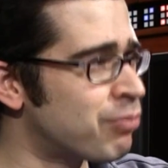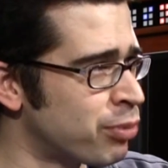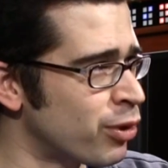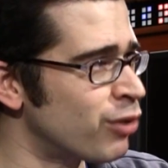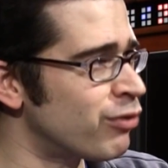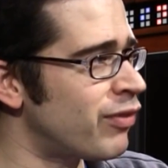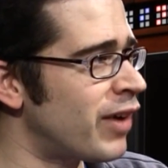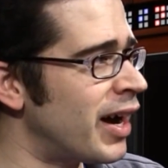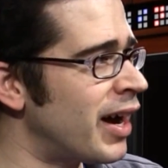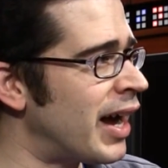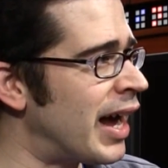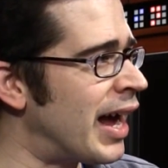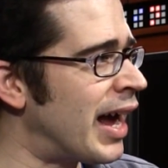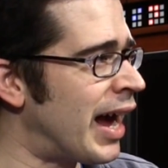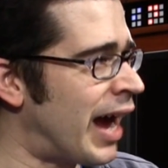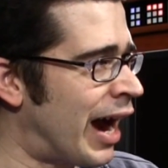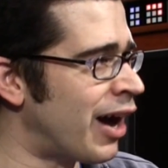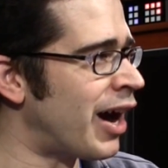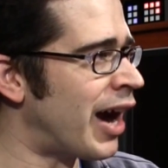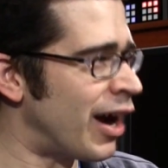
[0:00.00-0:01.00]
profile.
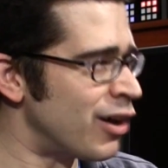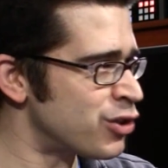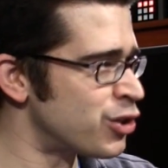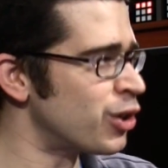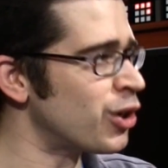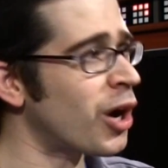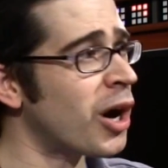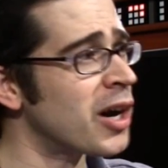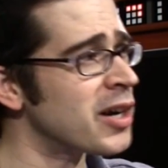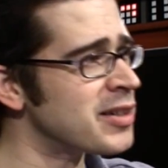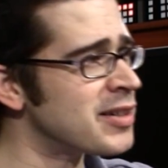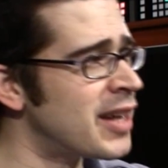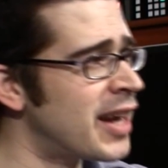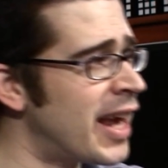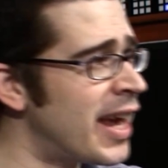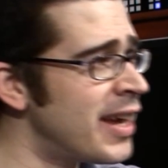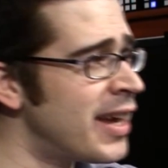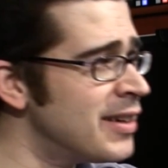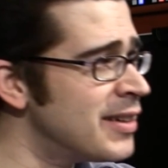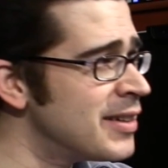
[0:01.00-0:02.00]
How, how's your heart
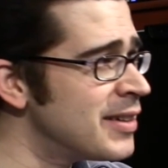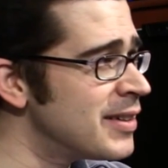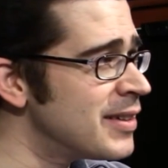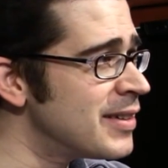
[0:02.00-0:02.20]
today?